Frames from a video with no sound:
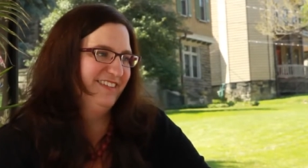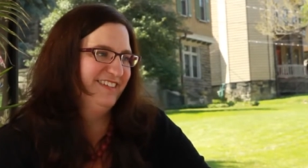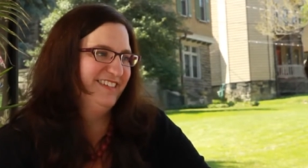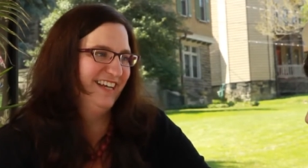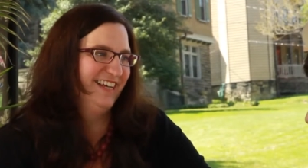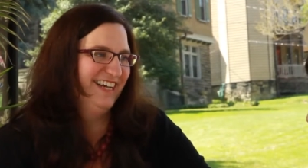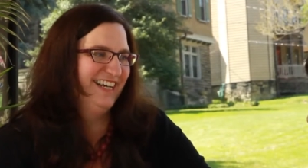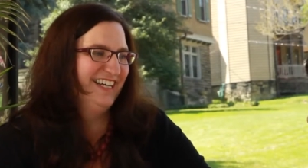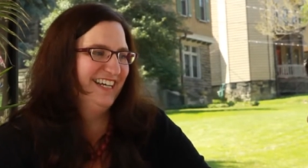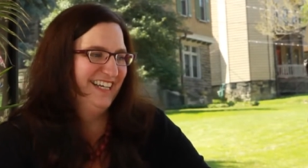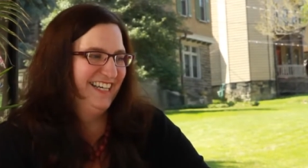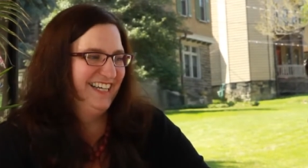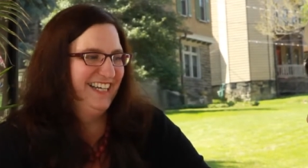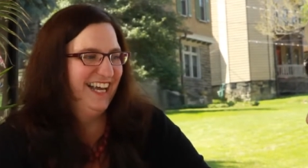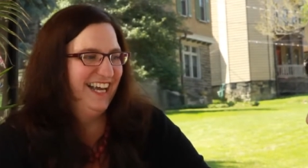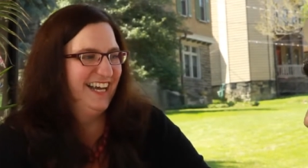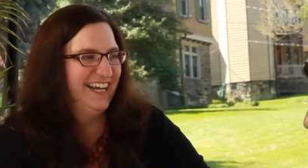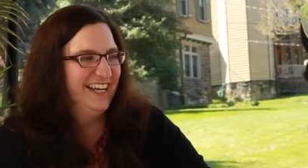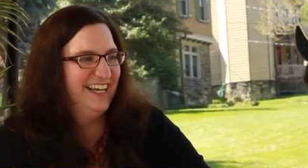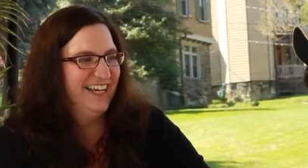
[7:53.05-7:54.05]
So. Yeah,
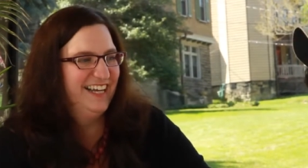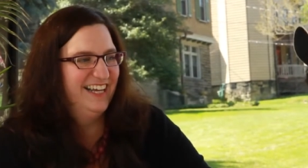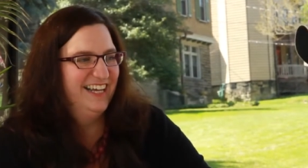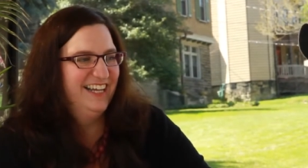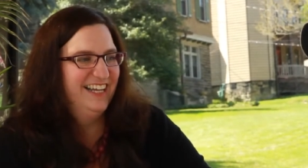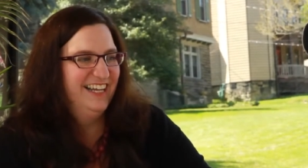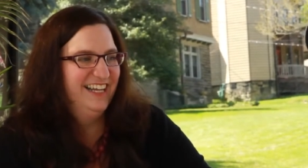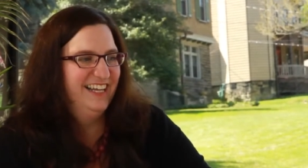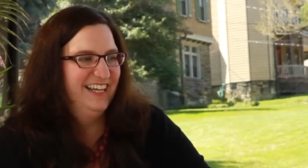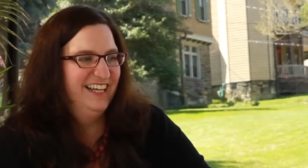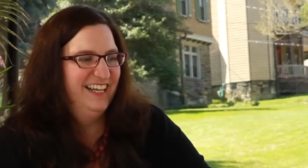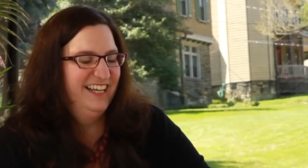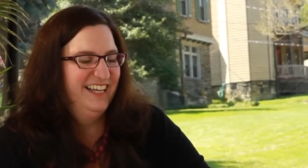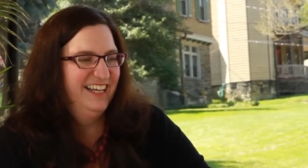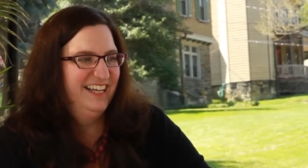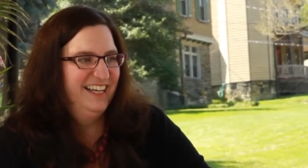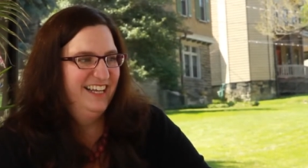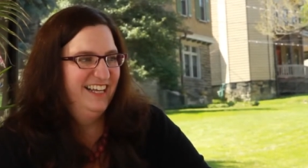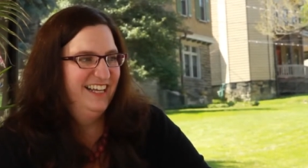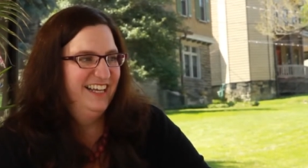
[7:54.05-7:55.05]
because yeah. you like it, and because you
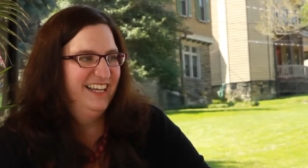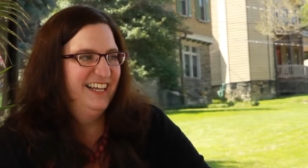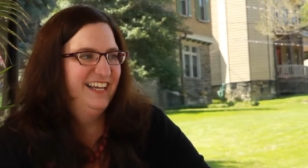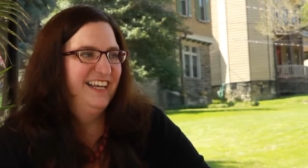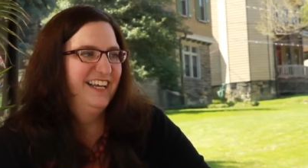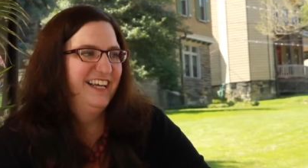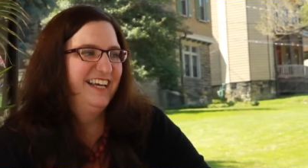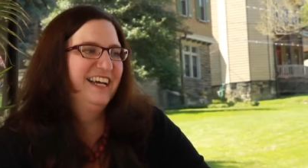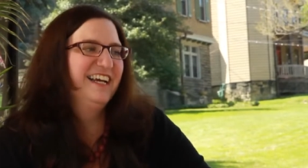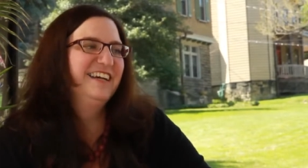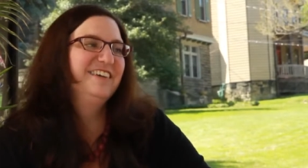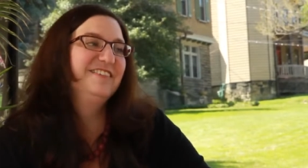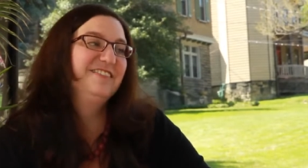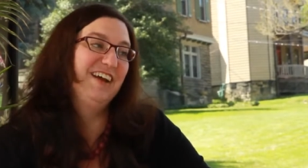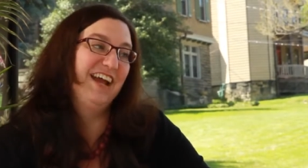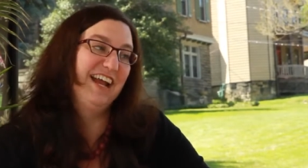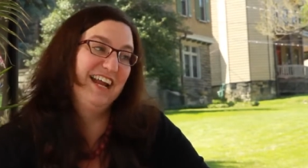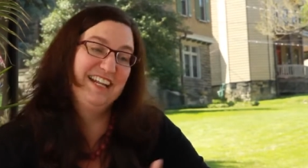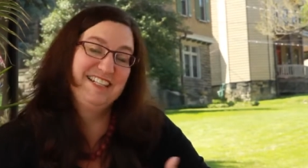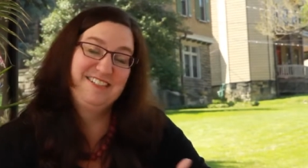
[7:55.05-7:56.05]
could play for puppets.
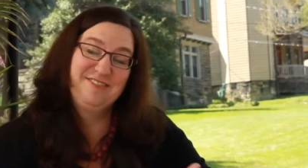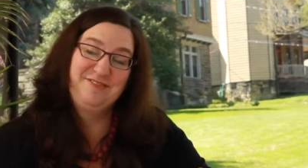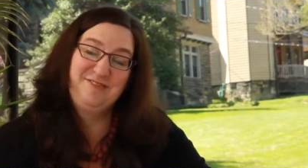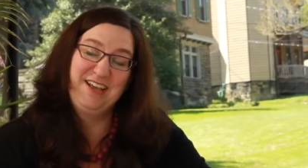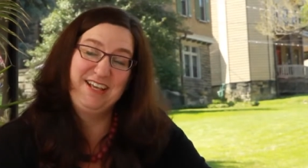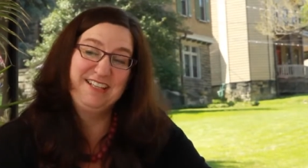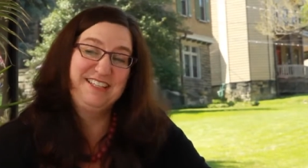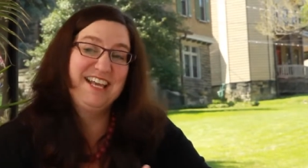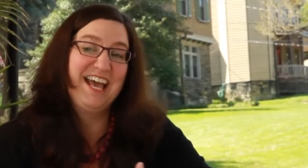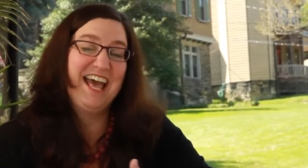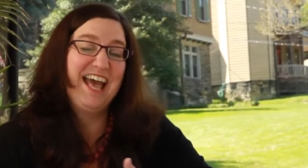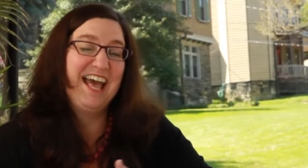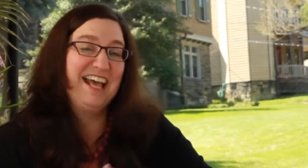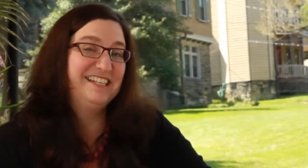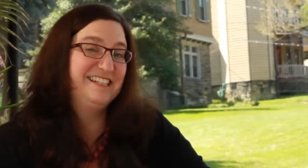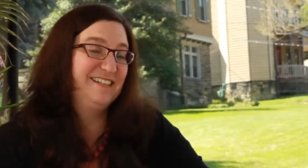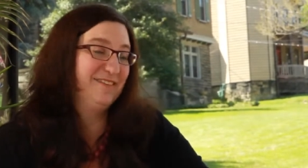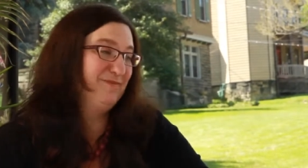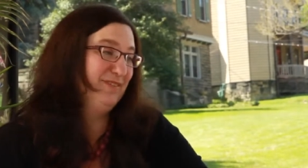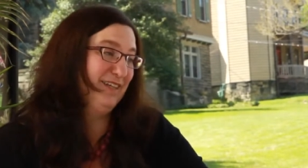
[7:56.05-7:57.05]
Right, I guess it's also
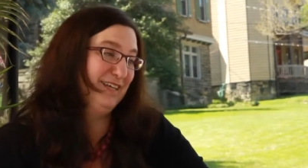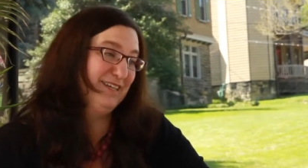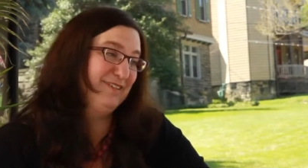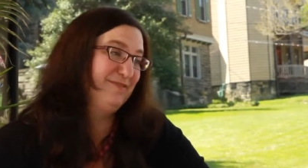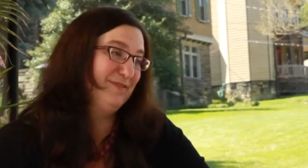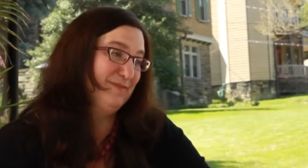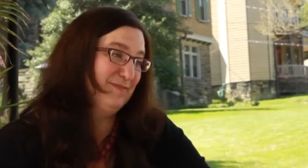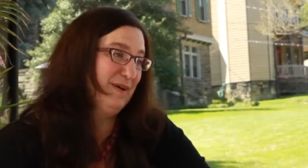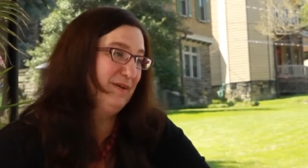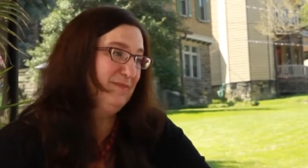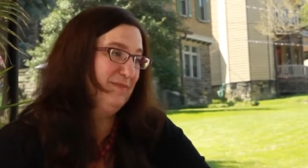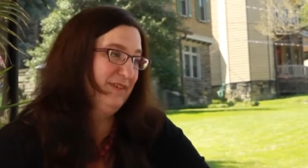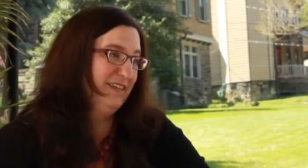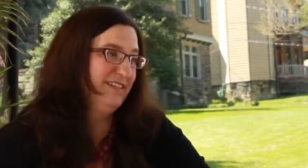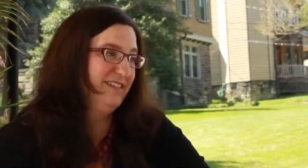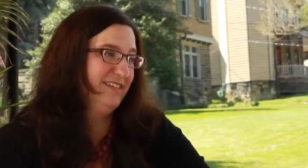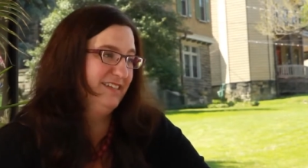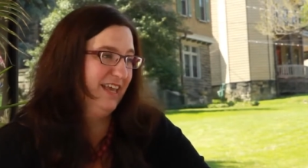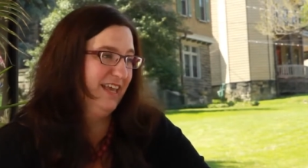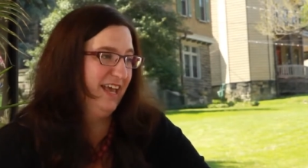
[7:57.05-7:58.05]
fantastic place for
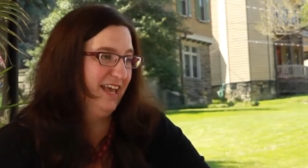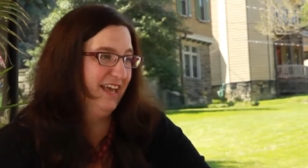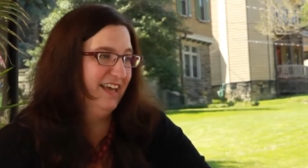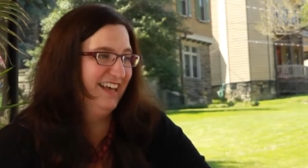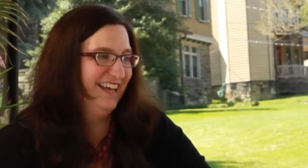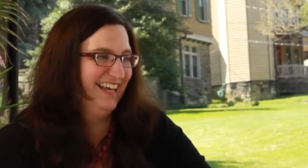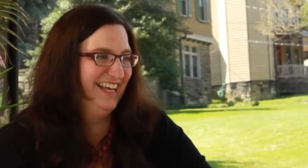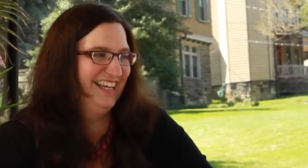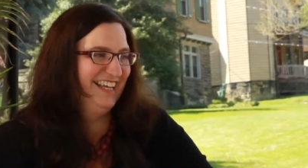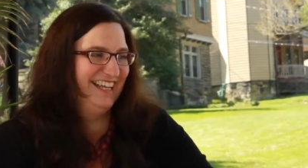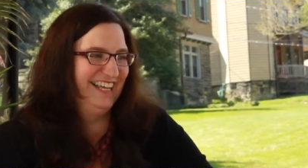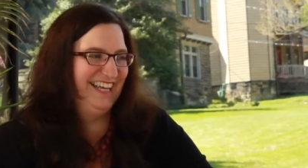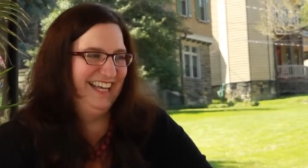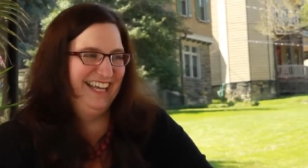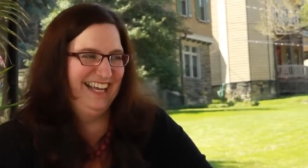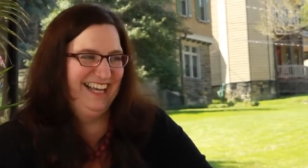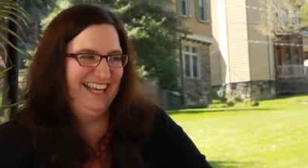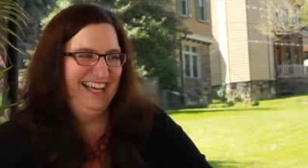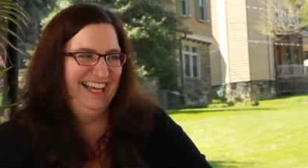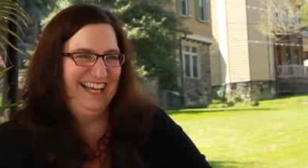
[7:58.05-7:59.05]
puppets. Yeah,
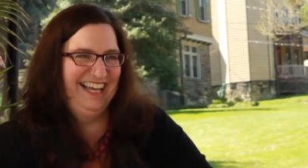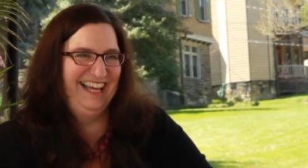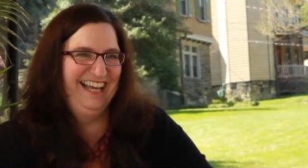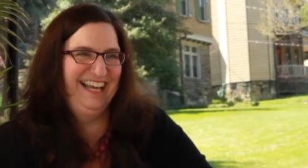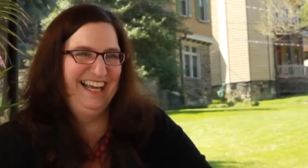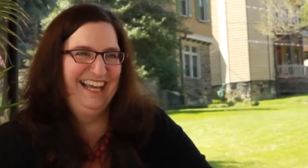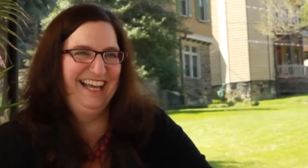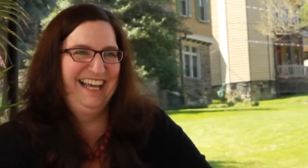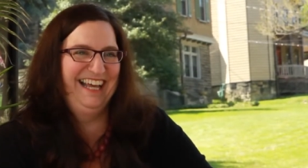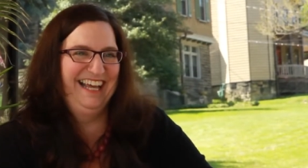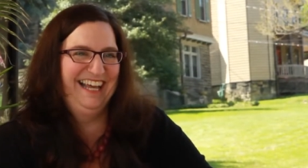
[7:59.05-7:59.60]
yeah.